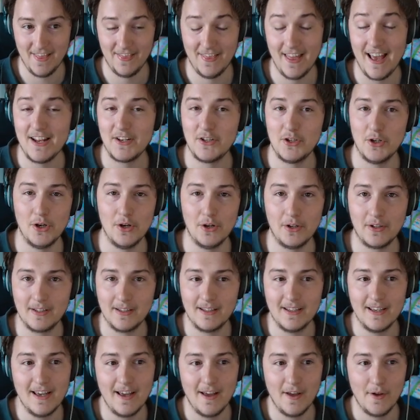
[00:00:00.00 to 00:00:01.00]
That took
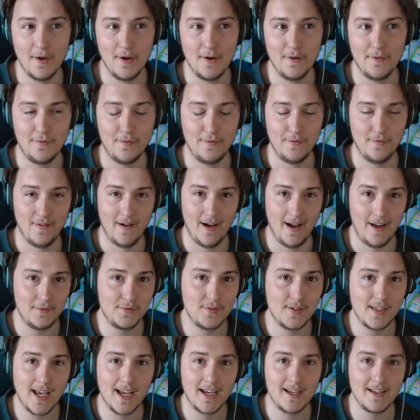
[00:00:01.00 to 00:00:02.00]
5
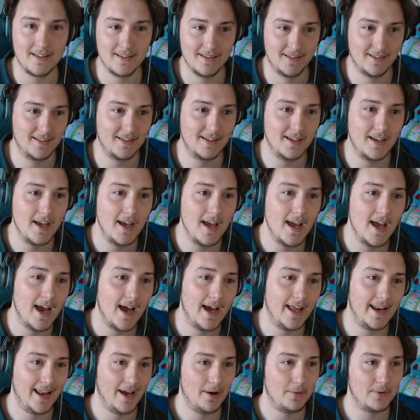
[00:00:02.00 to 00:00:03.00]
seconds.
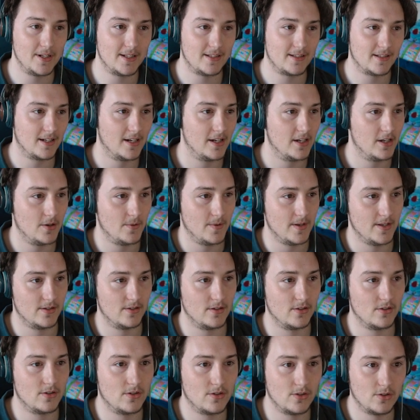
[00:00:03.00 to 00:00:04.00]
Now what it's going to do
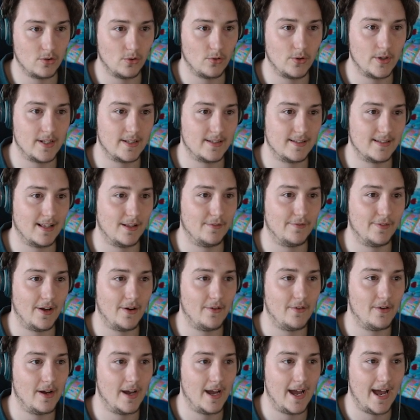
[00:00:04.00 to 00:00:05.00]
is sort itself
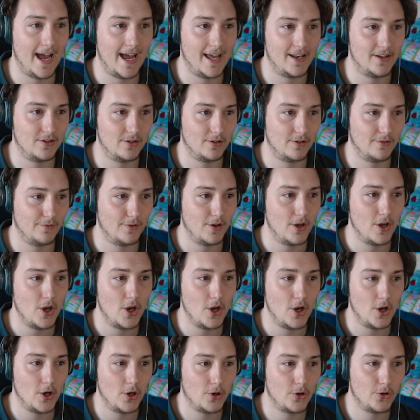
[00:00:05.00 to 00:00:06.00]
out and sort of
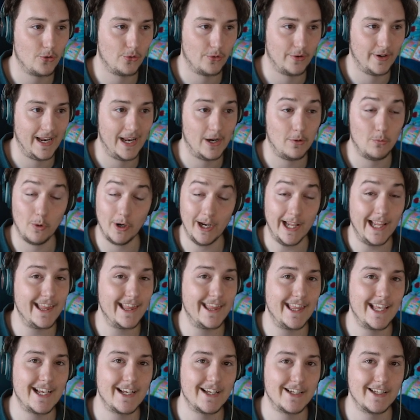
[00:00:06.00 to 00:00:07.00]
create what it
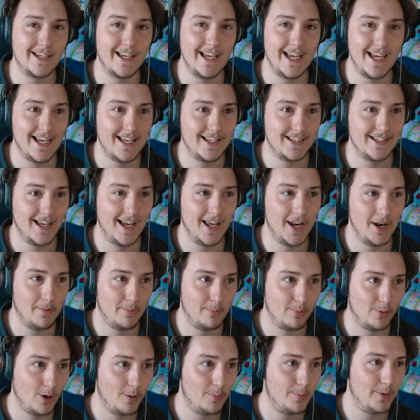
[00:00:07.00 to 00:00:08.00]
thinks is an
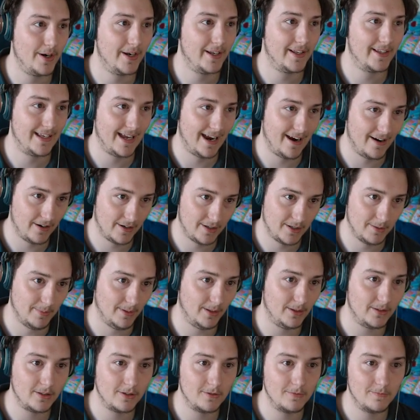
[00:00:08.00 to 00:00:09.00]
appropriate character
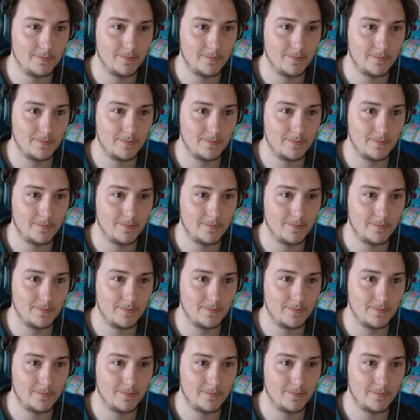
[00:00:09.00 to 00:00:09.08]
build.